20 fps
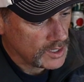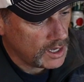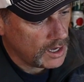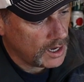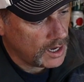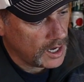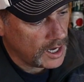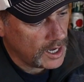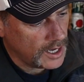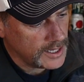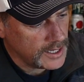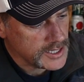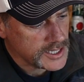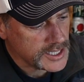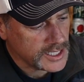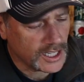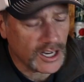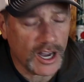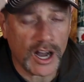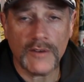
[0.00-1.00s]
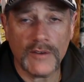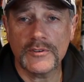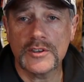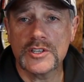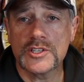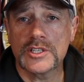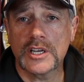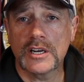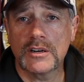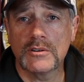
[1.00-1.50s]
Instant coffee
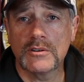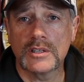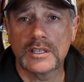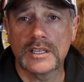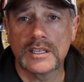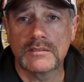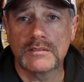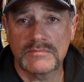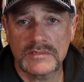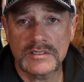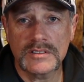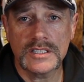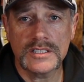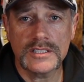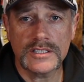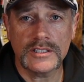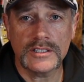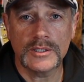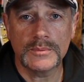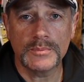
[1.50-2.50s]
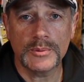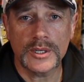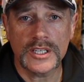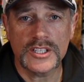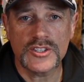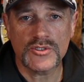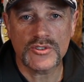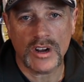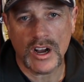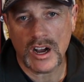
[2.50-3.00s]
is generally considered
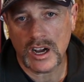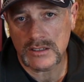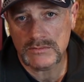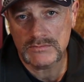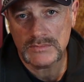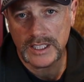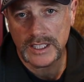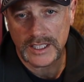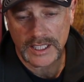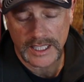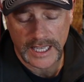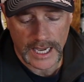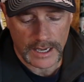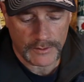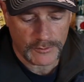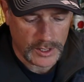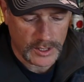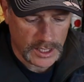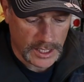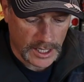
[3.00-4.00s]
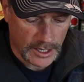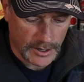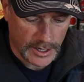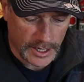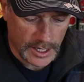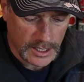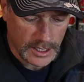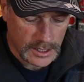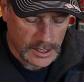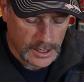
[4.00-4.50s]
pretty strong in the caffeine
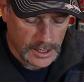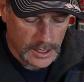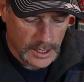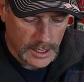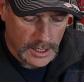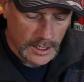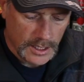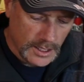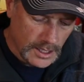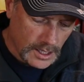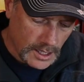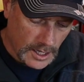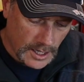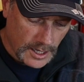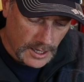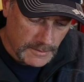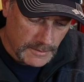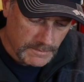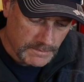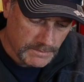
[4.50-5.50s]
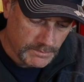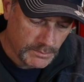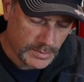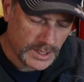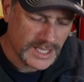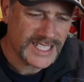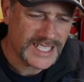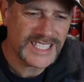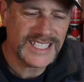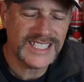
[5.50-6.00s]
area.
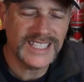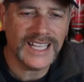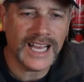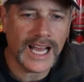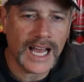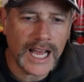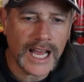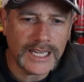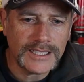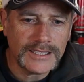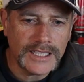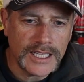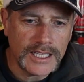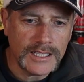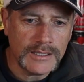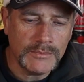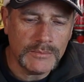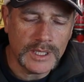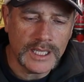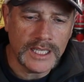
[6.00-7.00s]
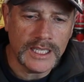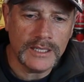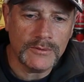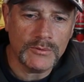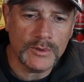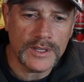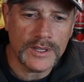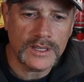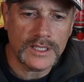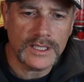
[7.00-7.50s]
This is not hitting me
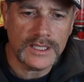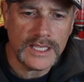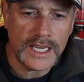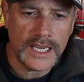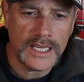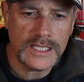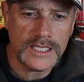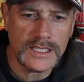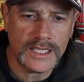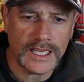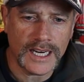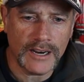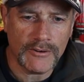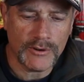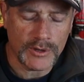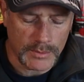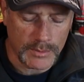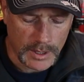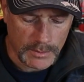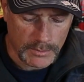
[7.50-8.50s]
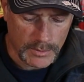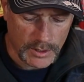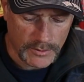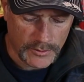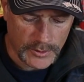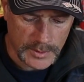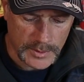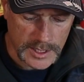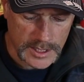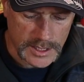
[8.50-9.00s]
with the taste that I remember
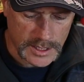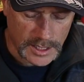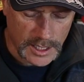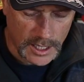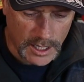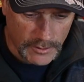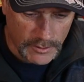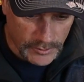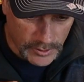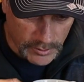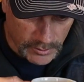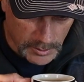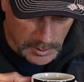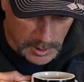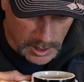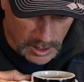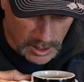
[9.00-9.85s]
from instant coffee from a